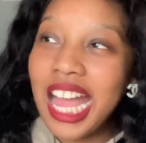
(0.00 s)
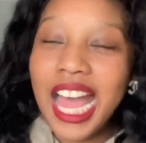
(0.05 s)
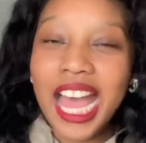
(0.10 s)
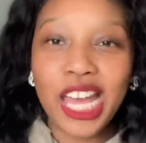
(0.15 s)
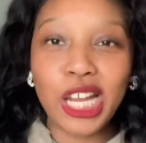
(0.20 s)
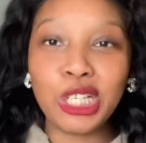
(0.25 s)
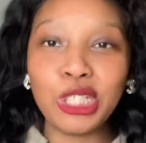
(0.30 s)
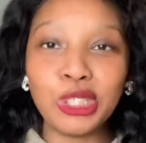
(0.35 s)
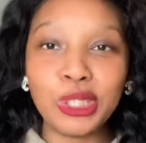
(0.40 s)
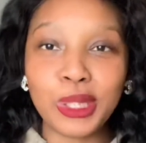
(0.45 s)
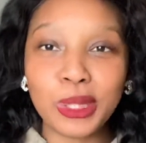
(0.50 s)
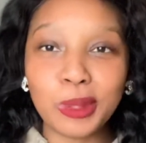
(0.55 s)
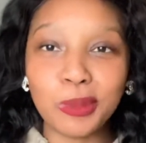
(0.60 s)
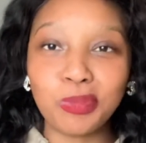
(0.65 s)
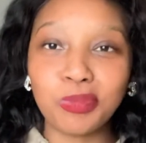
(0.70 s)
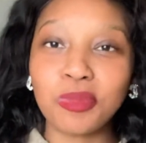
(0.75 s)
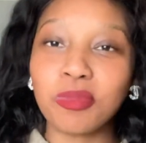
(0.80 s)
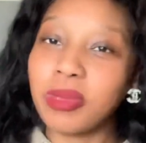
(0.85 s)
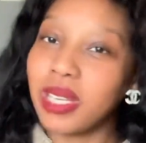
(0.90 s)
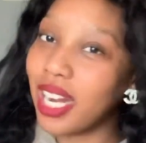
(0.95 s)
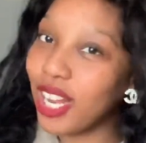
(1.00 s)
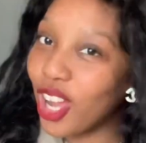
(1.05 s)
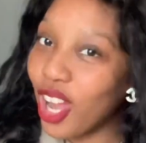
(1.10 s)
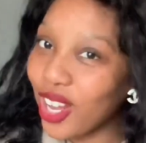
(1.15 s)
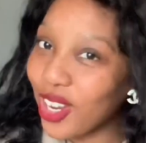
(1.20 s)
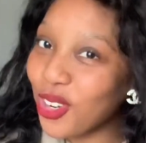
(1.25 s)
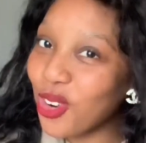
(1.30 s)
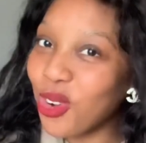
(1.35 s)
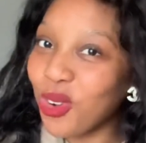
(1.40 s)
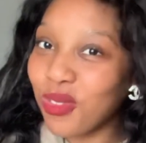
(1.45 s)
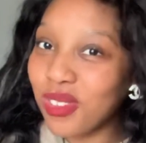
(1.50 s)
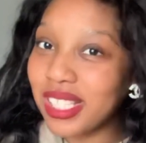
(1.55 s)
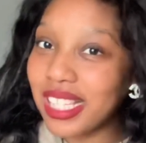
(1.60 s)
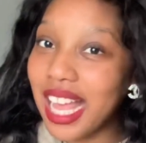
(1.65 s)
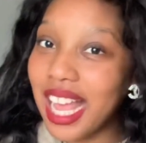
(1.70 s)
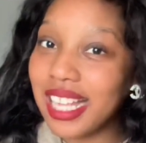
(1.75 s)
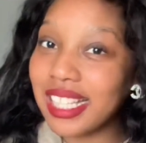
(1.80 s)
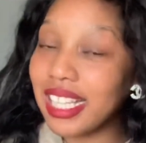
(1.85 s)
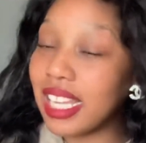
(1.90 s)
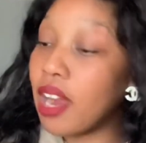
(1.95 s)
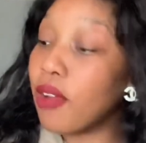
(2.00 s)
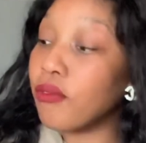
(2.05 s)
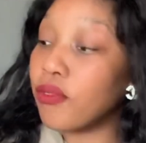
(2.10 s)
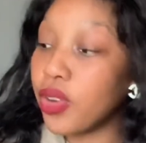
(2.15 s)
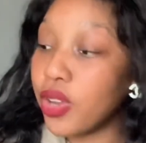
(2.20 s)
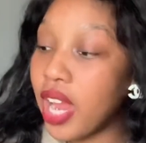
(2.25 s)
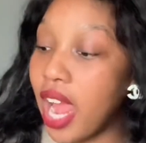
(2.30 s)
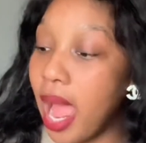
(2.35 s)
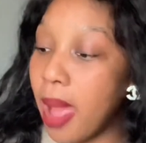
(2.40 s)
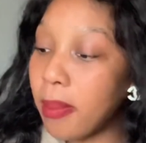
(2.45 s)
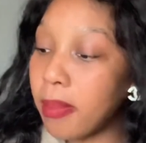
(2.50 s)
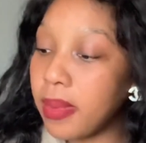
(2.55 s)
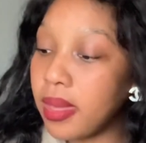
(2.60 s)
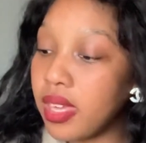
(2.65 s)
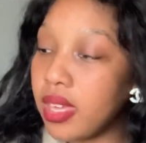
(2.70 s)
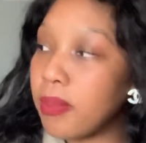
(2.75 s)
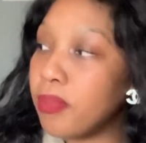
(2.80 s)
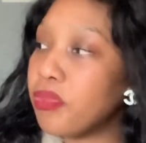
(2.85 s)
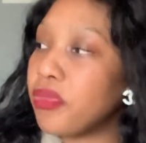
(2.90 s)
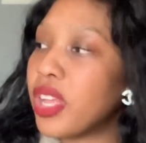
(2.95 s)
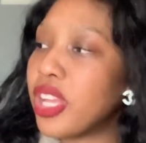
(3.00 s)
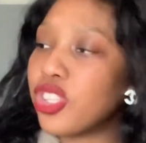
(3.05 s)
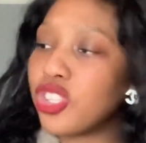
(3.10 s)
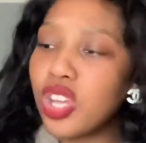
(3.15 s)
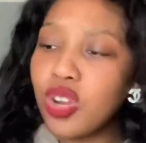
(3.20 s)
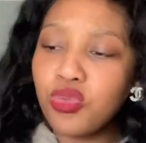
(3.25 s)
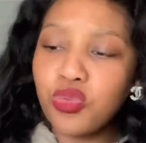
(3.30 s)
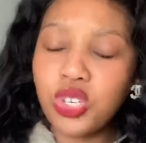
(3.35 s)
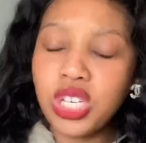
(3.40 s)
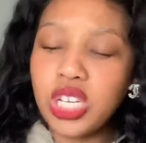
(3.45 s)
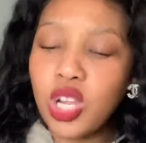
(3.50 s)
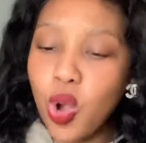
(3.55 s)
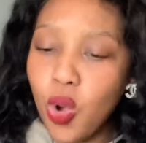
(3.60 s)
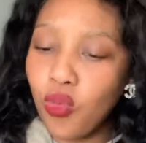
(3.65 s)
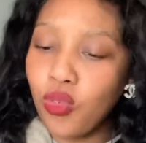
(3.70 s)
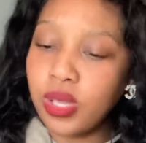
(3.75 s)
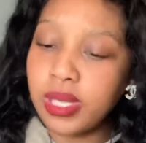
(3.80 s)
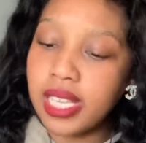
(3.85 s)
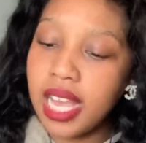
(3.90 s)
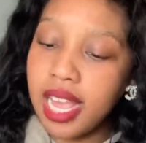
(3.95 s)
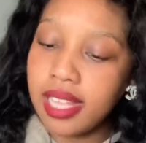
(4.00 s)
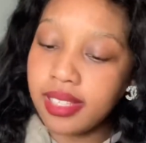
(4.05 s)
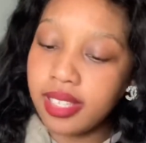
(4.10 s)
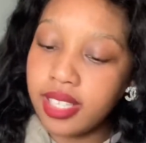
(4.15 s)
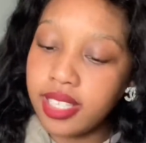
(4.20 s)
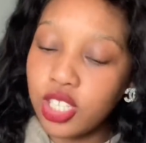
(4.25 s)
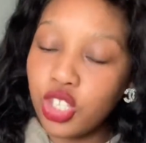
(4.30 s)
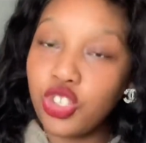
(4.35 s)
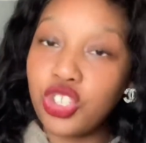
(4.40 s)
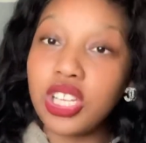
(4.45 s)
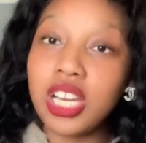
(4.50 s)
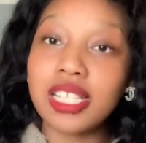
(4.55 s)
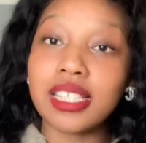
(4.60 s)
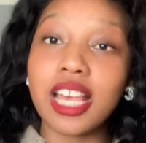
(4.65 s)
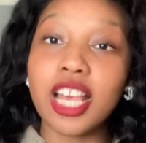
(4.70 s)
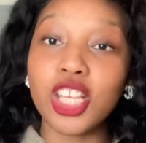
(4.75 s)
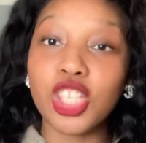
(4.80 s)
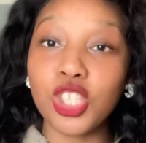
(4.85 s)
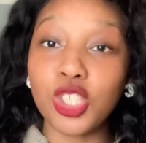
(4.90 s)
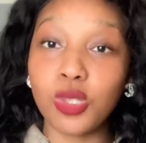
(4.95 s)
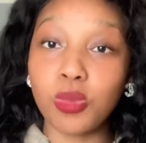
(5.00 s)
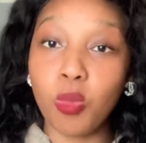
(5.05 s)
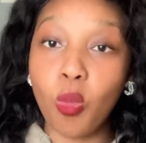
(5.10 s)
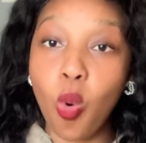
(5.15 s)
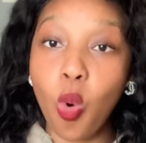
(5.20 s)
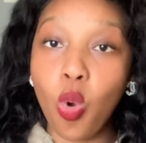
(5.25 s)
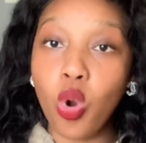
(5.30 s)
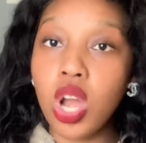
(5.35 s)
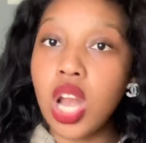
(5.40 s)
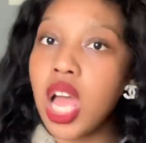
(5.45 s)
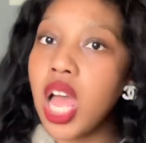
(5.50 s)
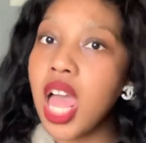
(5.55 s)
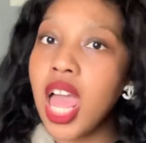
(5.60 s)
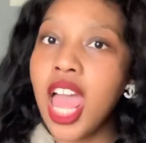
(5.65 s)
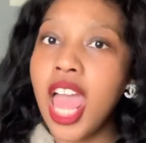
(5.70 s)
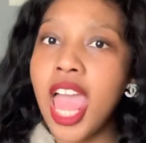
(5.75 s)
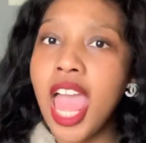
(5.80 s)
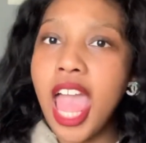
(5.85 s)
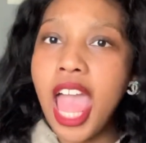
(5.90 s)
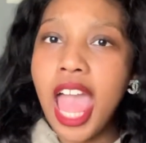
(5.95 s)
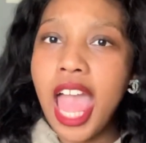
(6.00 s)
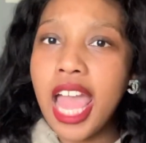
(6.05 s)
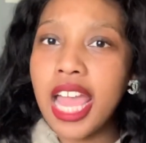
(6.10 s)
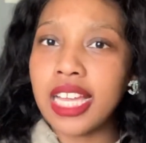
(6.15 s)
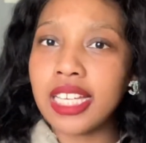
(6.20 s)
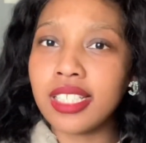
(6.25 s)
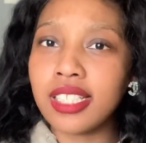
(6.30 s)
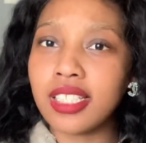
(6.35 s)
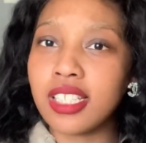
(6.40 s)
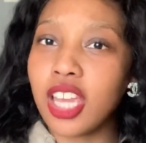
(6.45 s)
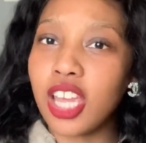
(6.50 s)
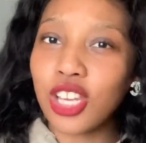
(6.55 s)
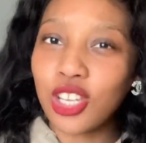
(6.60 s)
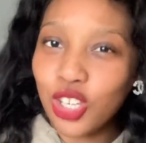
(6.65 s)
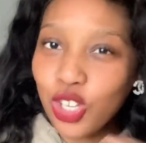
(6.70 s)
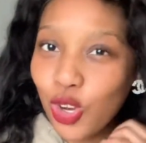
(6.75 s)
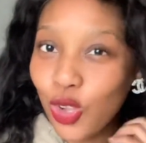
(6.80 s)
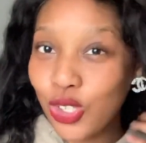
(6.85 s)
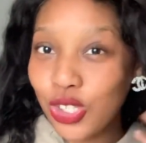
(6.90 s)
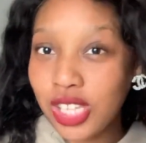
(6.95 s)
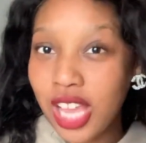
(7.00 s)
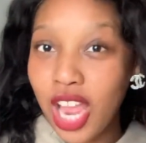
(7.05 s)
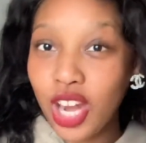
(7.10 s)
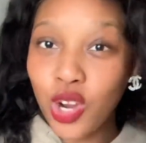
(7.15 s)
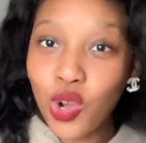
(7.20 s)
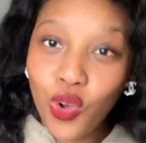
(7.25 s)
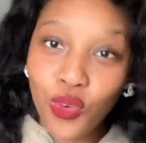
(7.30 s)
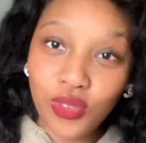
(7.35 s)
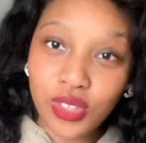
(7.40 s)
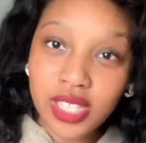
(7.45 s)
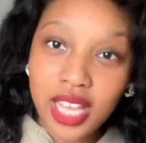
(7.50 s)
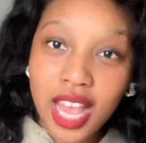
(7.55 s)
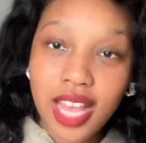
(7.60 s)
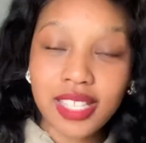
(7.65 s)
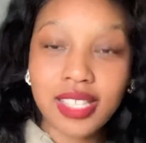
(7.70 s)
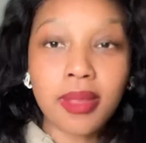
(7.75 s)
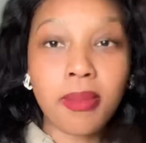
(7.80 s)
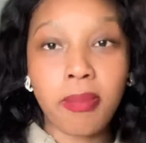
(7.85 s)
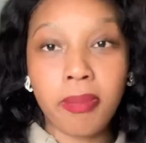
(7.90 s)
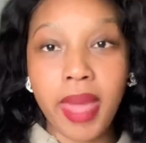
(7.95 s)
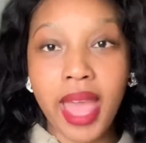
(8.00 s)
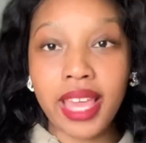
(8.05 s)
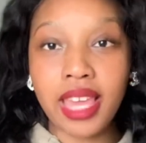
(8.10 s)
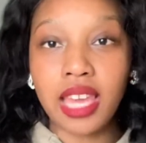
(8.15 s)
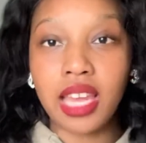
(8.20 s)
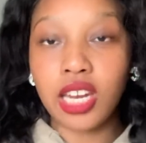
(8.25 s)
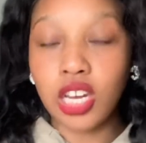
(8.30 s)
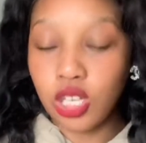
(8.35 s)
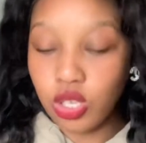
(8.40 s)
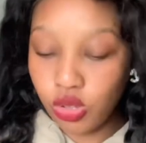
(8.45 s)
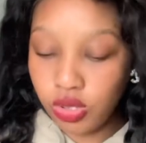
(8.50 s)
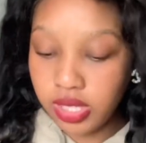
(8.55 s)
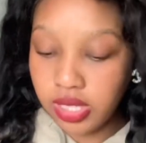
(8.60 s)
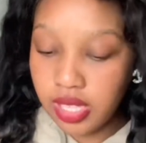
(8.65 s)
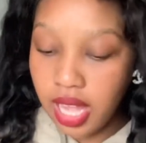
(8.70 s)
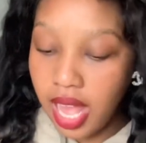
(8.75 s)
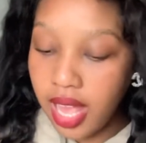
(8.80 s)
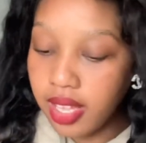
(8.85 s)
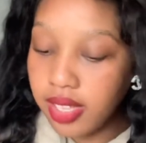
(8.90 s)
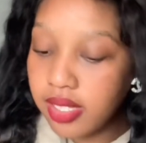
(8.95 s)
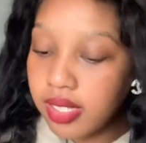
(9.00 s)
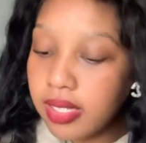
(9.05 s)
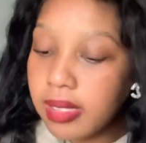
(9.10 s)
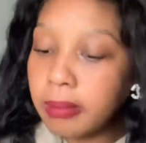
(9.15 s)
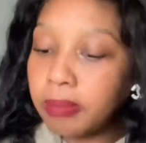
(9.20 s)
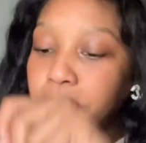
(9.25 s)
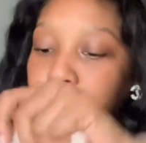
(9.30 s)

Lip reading: I don't know, but I got it oversized and I'm very happy. It's not really oversized, it's literally a size small, and it looks kind of oversized and baggy, and it looks nice.